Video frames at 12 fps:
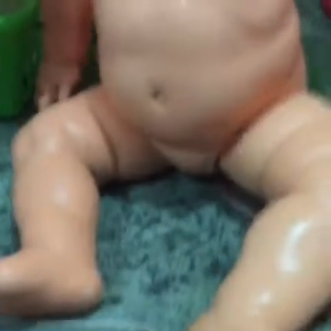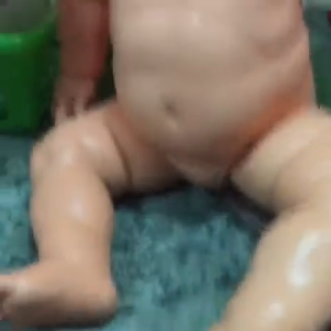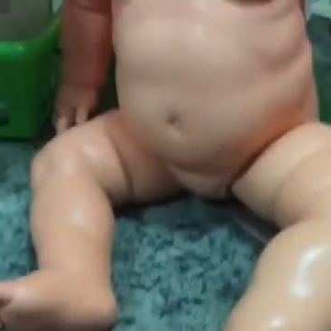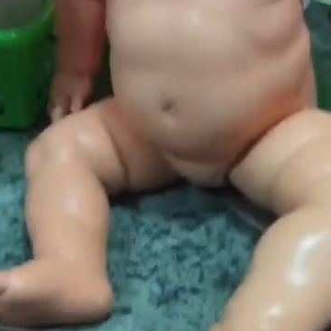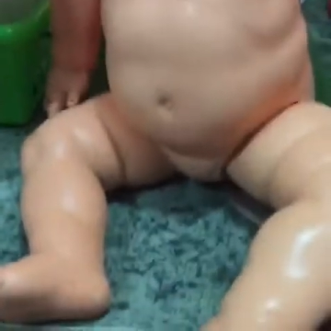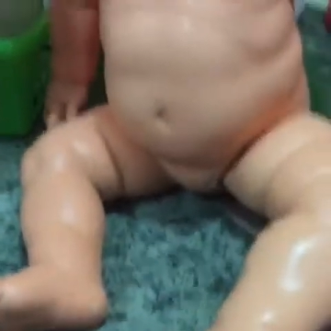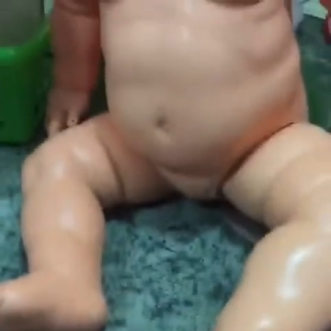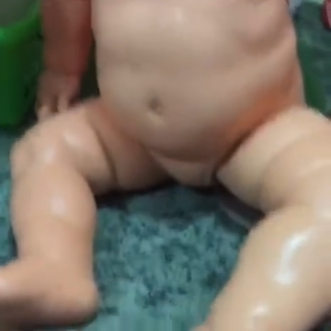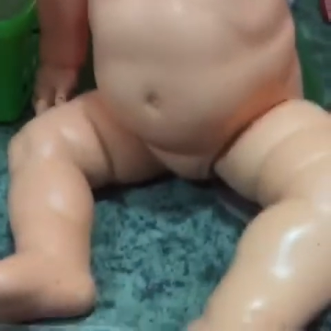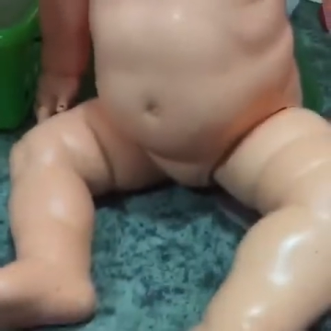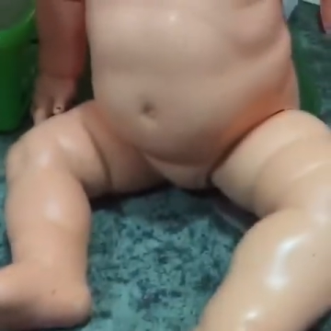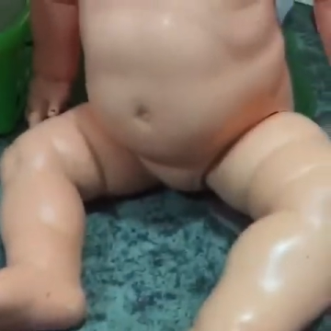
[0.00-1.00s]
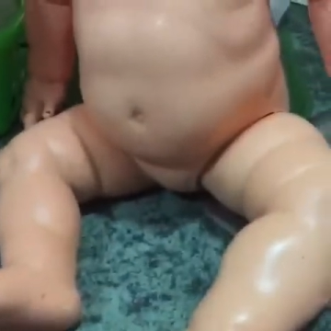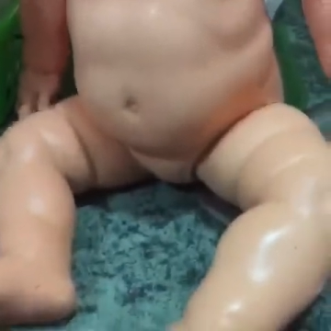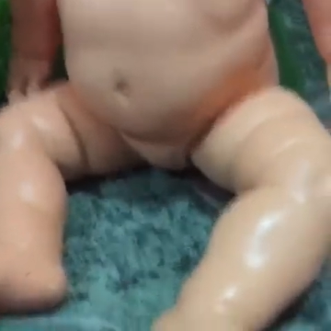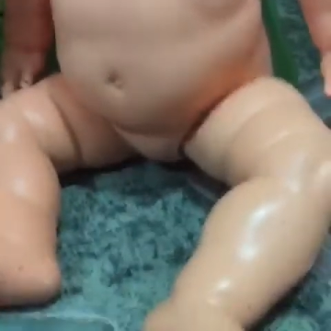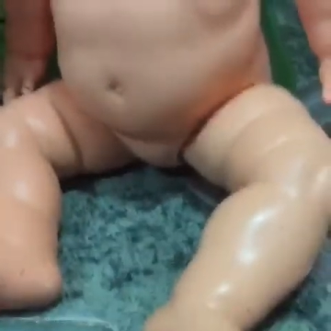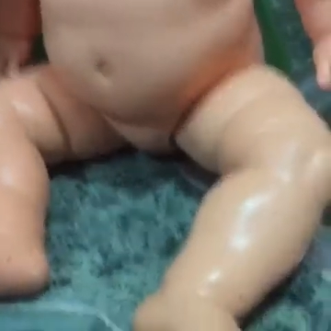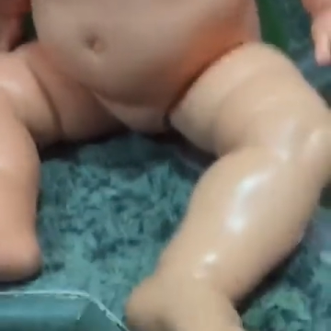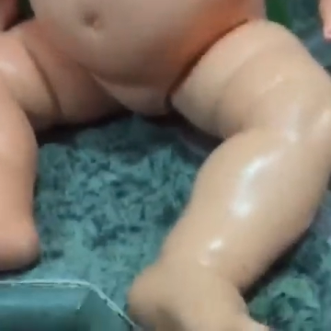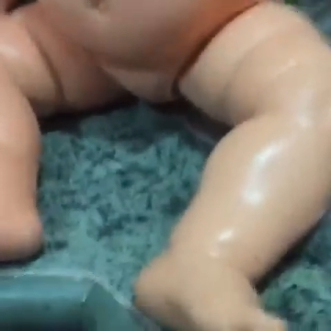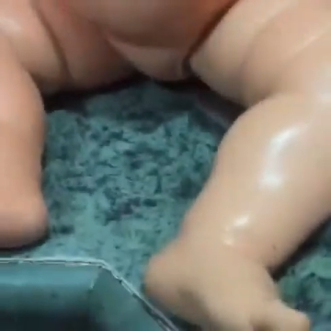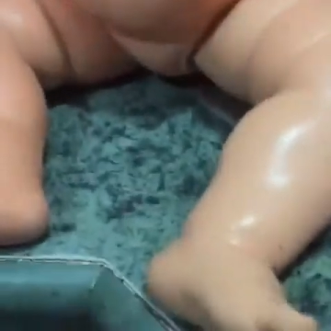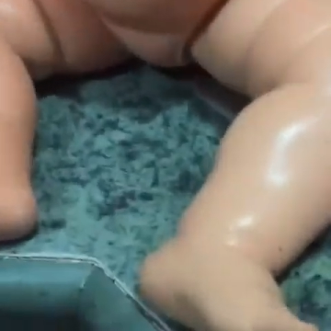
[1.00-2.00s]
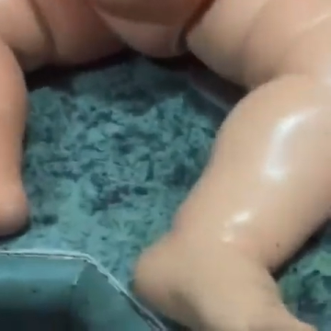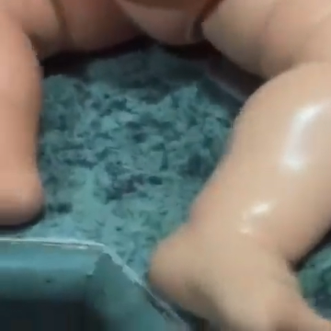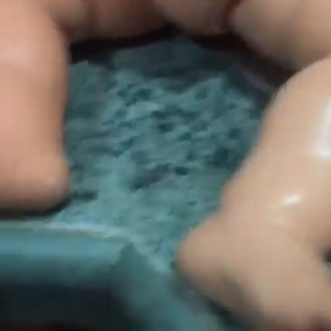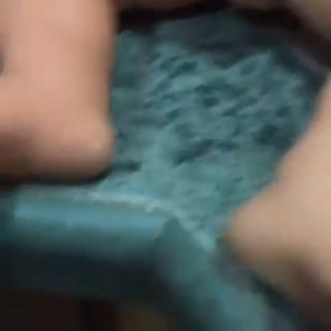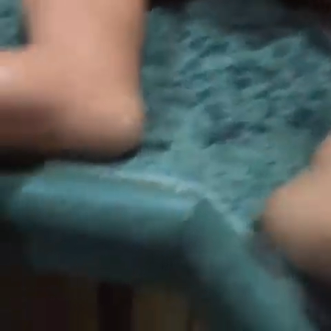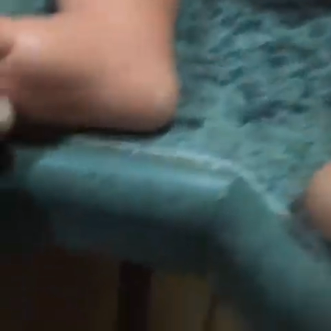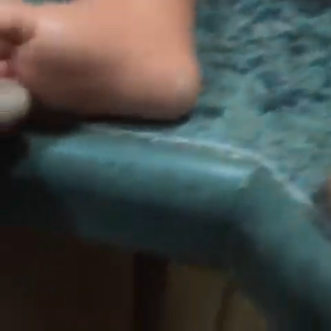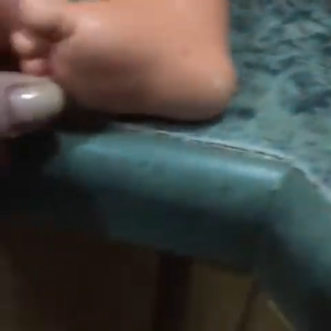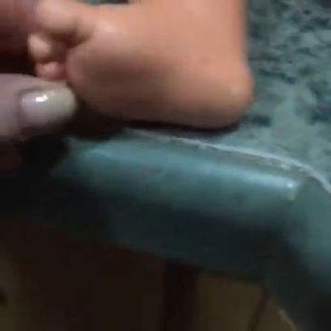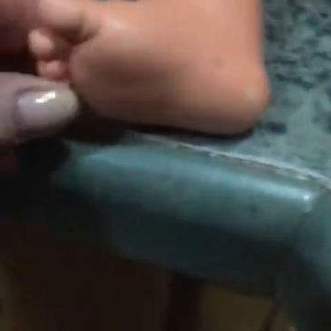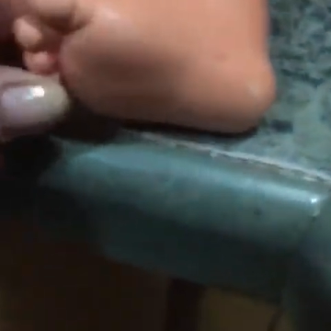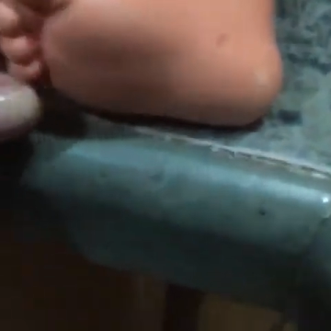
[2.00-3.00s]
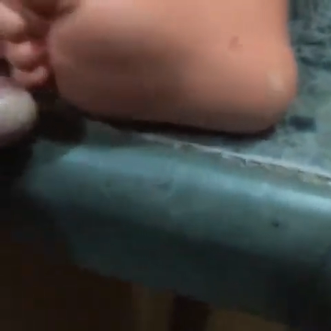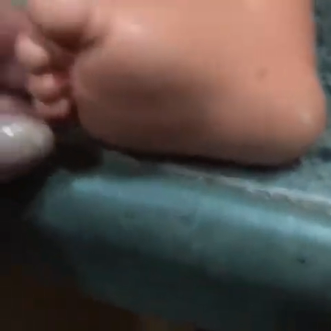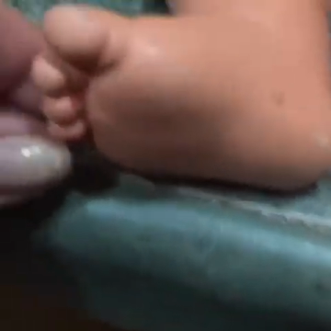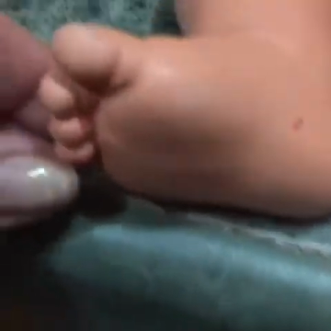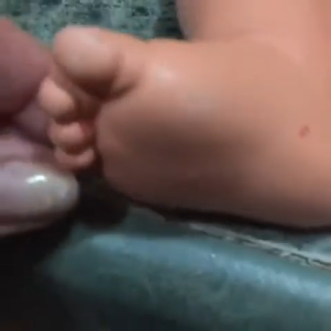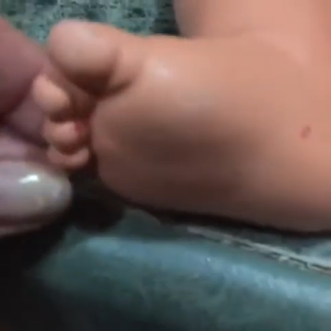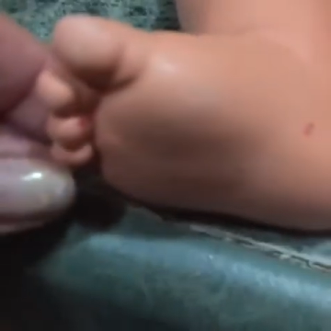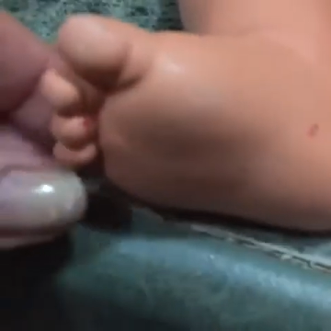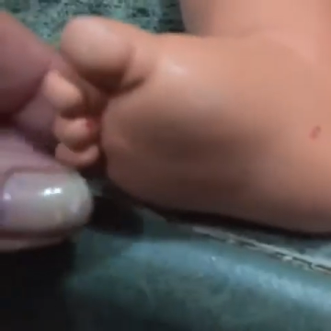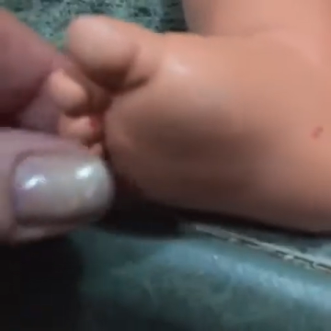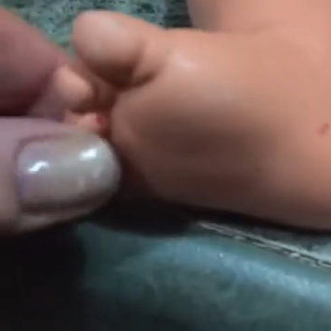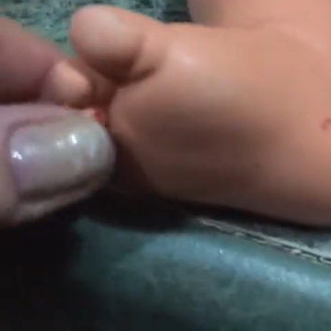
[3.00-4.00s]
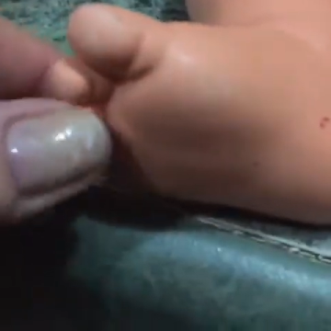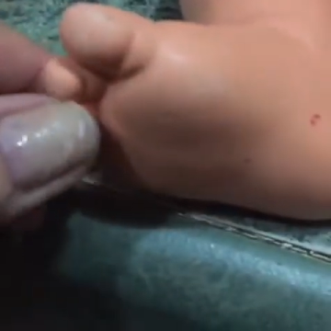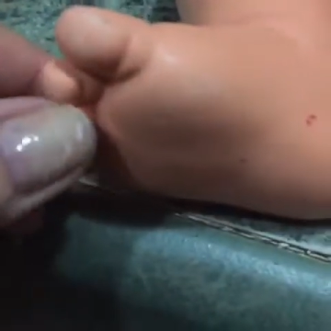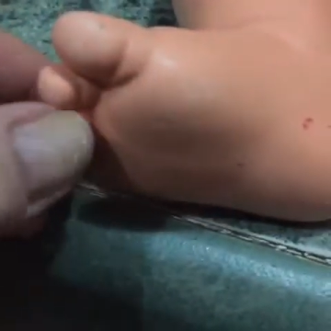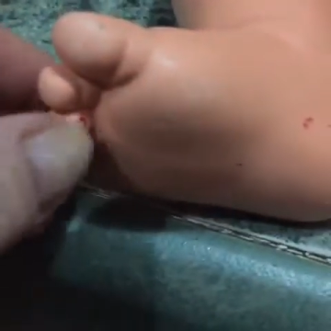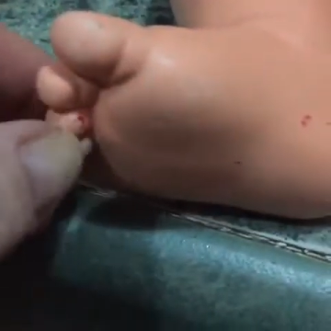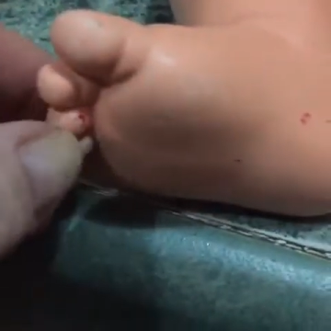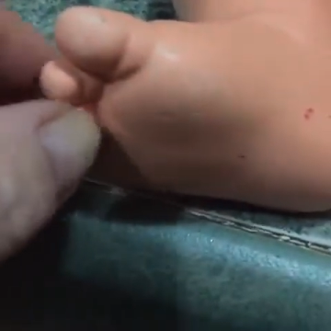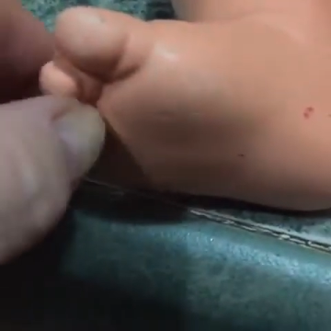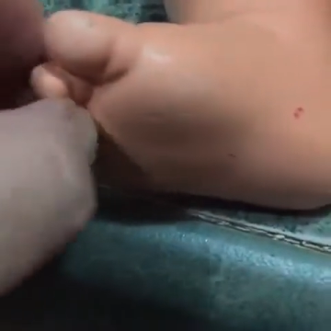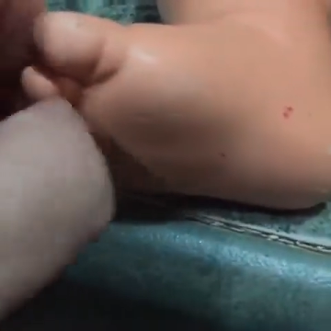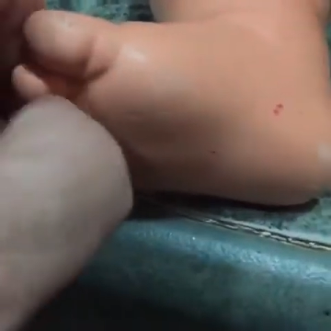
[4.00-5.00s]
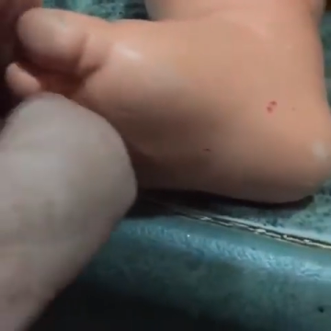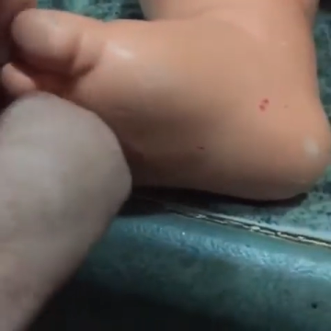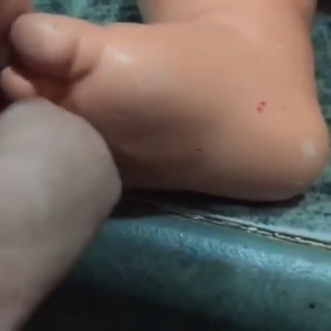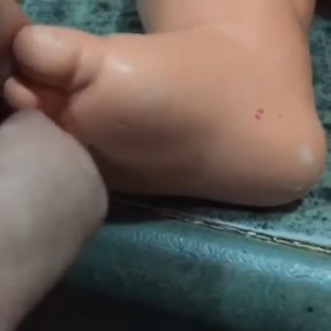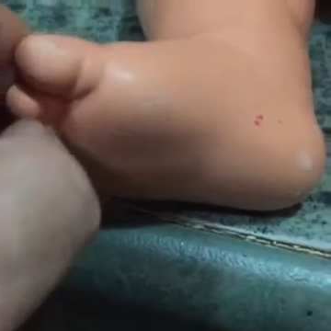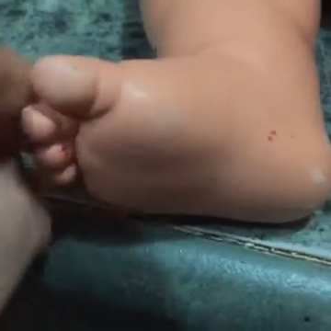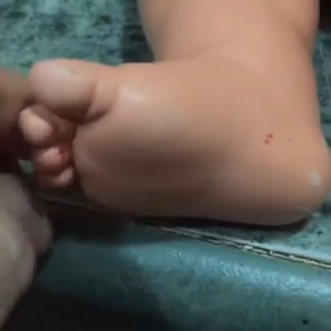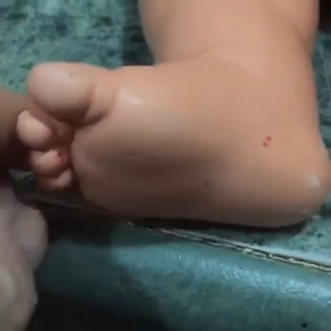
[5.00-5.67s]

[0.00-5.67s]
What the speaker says: No face is visible, so there are no lips to read.